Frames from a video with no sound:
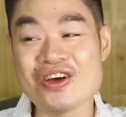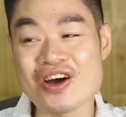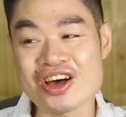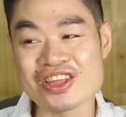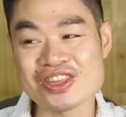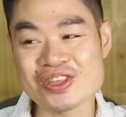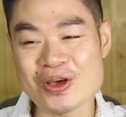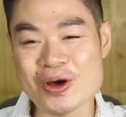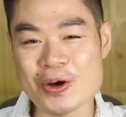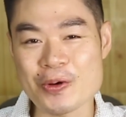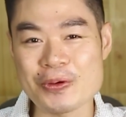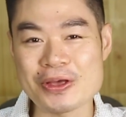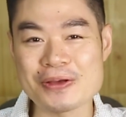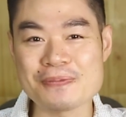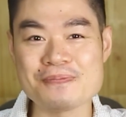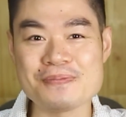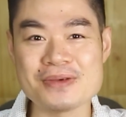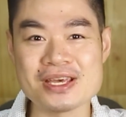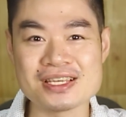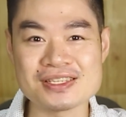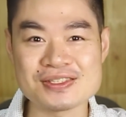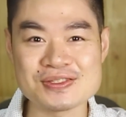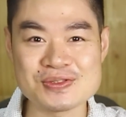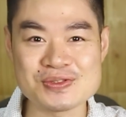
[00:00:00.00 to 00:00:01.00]
ongoing
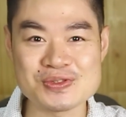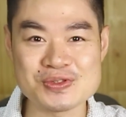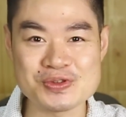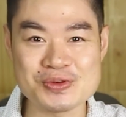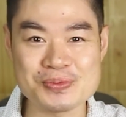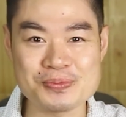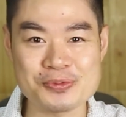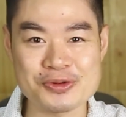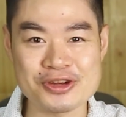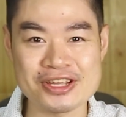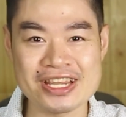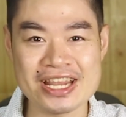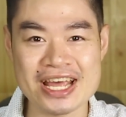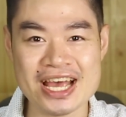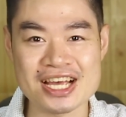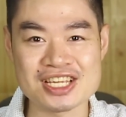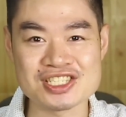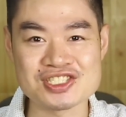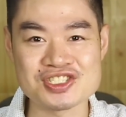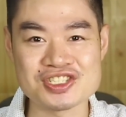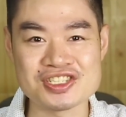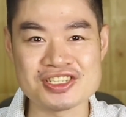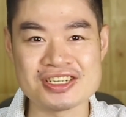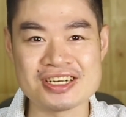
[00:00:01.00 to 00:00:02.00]
Miss
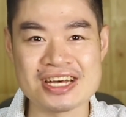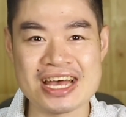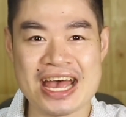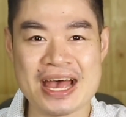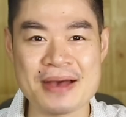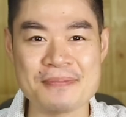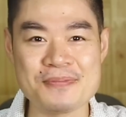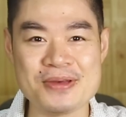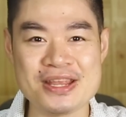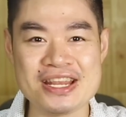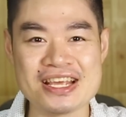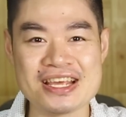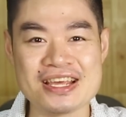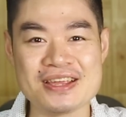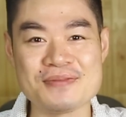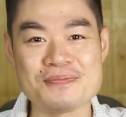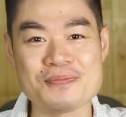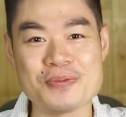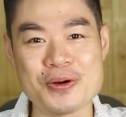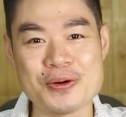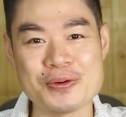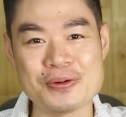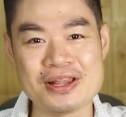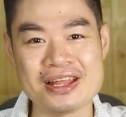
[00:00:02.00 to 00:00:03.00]
Supranational happening in
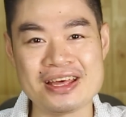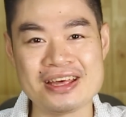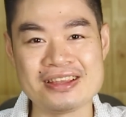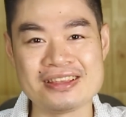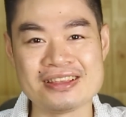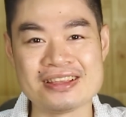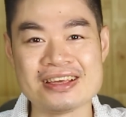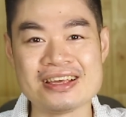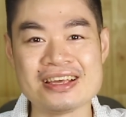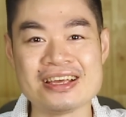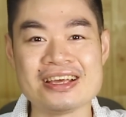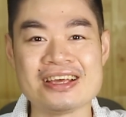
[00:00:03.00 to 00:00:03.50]
Poland